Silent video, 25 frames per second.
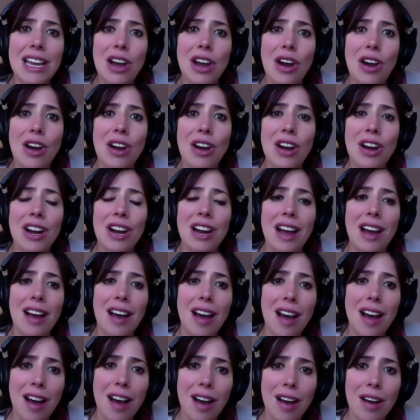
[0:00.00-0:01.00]
are a
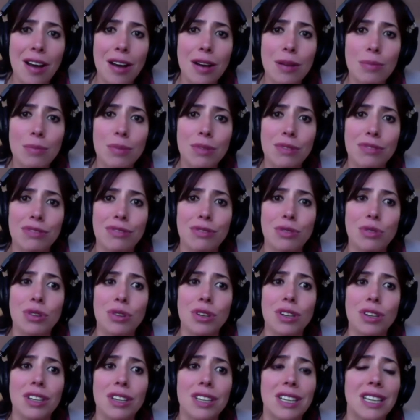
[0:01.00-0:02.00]
hub
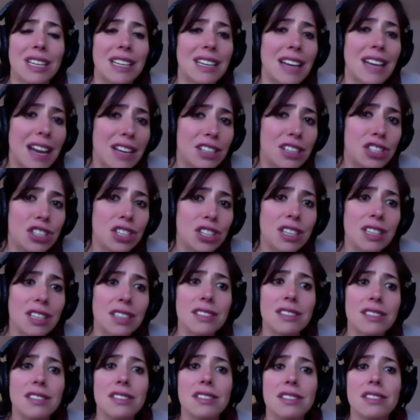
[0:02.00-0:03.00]
for
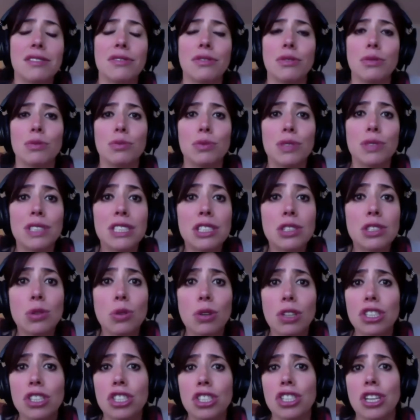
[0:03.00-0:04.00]
connections,
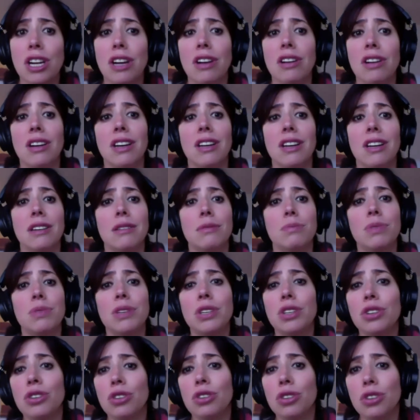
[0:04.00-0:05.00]
resource sharing,
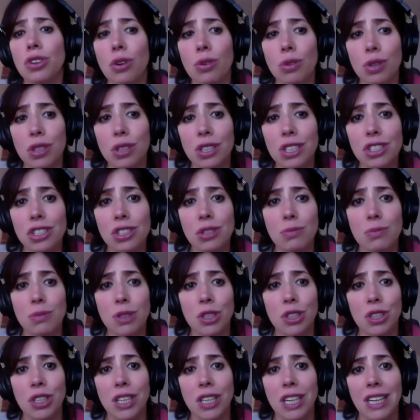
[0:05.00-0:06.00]
peer coalition
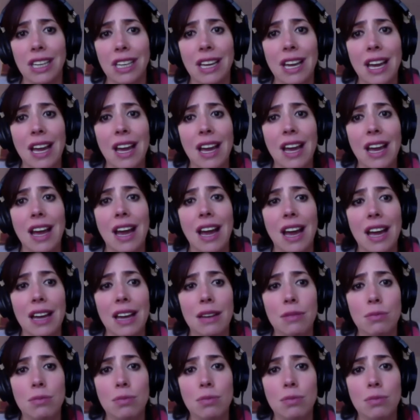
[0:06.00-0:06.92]
building, and